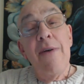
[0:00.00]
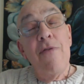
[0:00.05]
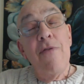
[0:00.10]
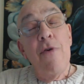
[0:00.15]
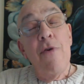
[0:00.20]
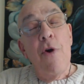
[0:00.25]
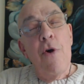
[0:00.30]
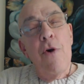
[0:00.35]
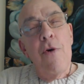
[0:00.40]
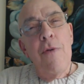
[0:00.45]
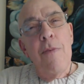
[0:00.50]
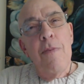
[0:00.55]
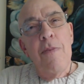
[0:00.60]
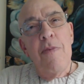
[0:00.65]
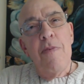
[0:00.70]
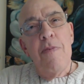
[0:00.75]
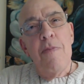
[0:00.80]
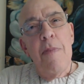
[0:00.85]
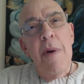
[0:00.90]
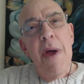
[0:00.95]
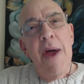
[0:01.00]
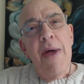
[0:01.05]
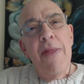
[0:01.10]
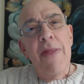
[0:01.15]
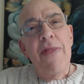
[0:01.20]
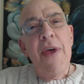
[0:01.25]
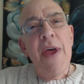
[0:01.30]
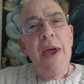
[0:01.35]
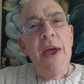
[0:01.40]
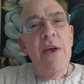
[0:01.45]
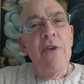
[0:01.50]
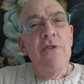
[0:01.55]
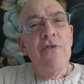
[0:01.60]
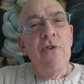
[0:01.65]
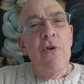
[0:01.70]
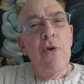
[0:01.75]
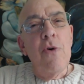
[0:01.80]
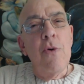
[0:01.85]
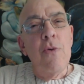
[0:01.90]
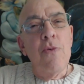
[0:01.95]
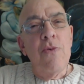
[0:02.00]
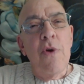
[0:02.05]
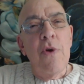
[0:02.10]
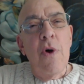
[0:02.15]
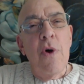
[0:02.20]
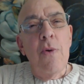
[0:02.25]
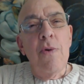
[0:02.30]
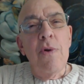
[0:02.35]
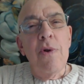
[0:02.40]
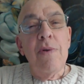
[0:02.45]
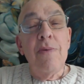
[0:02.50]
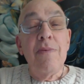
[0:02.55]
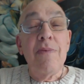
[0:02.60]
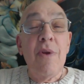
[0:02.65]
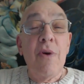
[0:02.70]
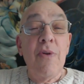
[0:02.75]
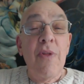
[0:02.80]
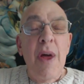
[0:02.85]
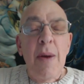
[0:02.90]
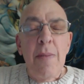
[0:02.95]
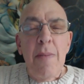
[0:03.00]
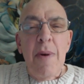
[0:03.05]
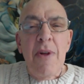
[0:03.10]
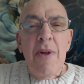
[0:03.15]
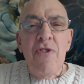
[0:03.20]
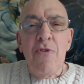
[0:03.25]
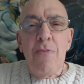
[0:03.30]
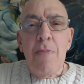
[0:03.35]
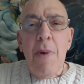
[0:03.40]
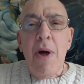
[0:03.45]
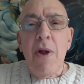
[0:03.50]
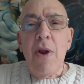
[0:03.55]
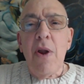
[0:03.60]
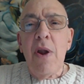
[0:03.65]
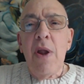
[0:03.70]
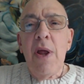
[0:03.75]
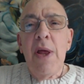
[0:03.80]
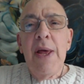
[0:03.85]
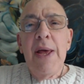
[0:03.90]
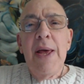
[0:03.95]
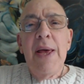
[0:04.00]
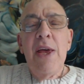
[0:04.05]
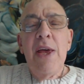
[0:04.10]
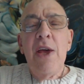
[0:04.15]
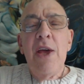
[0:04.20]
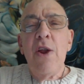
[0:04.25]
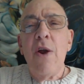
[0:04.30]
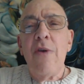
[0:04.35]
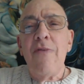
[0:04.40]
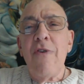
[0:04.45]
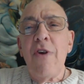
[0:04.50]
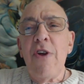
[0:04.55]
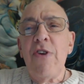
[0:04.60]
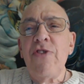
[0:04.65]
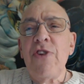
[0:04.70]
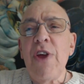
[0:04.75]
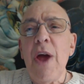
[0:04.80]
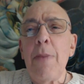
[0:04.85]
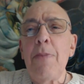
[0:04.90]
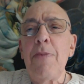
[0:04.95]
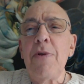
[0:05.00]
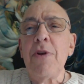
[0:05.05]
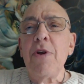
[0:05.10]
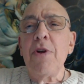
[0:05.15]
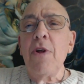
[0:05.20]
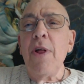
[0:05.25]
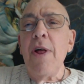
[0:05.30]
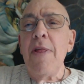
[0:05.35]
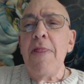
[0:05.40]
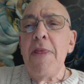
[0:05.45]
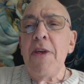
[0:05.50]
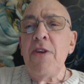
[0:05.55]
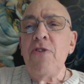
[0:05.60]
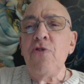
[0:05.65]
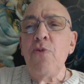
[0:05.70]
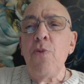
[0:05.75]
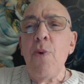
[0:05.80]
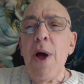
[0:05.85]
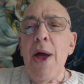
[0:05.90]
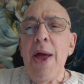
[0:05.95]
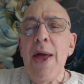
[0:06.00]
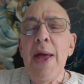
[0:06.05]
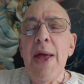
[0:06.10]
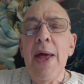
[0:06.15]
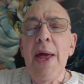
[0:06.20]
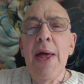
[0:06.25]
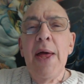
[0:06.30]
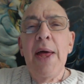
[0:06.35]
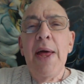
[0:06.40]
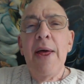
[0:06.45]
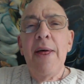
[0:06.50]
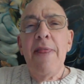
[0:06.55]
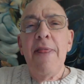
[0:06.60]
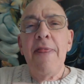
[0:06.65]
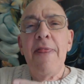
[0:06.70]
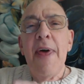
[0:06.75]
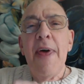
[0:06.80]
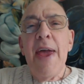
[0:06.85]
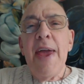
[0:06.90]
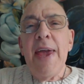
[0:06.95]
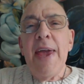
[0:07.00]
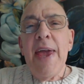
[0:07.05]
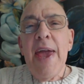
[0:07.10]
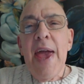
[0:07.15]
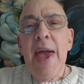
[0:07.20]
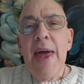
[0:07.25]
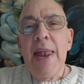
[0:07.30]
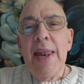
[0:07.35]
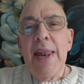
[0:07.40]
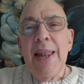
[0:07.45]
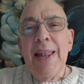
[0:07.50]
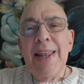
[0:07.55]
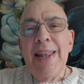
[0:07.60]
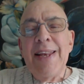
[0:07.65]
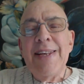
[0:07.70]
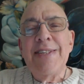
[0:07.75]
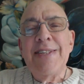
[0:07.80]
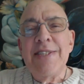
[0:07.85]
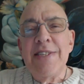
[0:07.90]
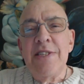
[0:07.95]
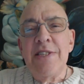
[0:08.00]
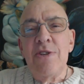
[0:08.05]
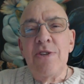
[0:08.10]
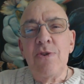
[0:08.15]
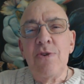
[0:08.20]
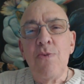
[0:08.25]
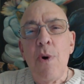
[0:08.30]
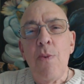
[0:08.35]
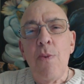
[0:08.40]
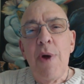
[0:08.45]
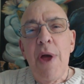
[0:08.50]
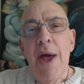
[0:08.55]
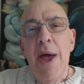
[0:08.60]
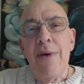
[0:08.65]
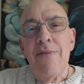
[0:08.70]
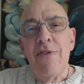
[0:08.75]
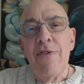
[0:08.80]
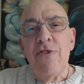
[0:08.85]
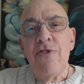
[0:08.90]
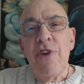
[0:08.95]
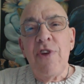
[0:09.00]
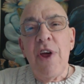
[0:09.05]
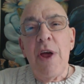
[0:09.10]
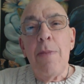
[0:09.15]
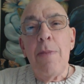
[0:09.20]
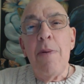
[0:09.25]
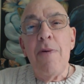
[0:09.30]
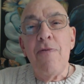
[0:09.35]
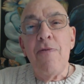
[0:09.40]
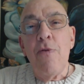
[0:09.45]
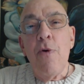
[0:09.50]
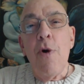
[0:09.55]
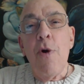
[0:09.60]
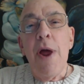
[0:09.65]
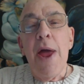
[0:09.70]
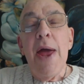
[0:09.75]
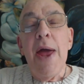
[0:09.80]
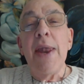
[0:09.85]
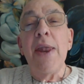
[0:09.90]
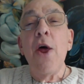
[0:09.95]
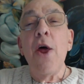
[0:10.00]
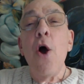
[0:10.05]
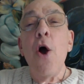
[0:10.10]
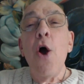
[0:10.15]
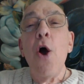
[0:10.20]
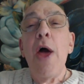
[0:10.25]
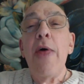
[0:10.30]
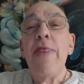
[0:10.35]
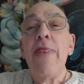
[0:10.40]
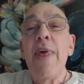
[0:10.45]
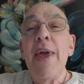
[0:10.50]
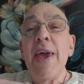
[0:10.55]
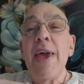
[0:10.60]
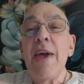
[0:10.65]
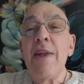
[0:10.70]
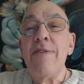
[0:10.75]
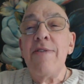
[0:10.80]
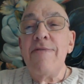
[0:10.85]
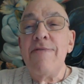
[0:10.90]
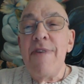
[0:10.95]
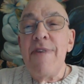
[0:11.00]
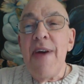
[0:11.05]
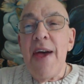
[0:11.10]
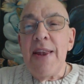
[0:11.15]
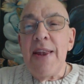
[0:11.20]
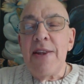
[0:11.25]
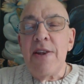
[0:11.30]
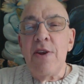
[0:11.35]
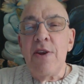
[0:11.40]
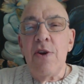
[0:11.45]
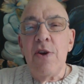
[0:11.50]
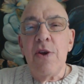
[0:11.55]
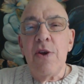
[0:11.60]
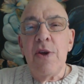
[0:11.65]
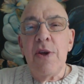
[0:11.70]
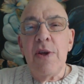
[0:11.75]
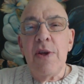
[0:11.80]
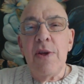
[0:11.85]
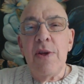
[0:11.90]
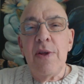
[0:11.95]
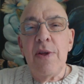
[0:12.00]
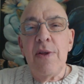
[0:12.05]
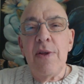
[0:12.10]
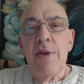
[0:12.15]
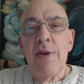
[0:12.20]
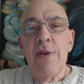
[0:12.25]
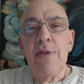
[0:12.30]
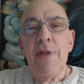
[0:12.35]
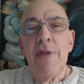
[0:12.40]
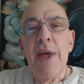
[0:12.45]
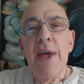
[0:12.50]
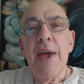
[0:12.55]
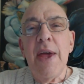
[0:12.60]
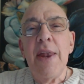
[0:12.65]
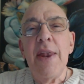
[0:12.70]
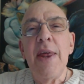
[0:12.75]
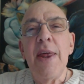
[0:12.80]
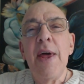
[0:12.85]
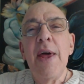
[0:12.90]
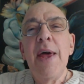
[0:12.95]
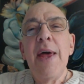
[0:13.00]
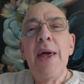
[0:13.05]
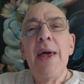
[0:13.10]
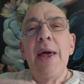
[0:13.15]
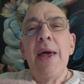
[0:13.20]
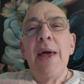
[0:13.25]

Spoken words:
have heard bad things or who don't know that much about it, are very skeptical. In this way, they can listen to what we have to say beforehand. They can vent. They can,